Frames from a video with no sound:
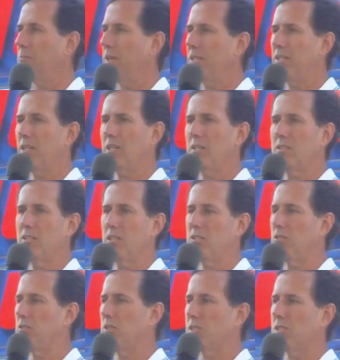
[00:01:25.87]
and they
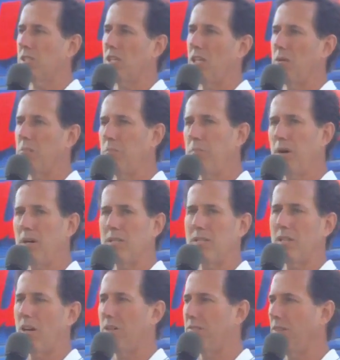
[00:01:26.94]
continued the scheme,
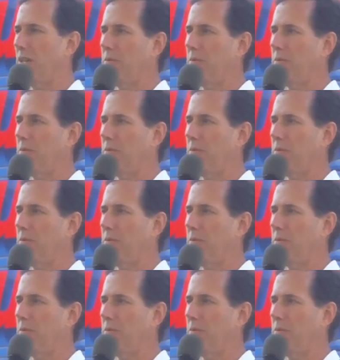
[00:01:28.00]
Ponzi out.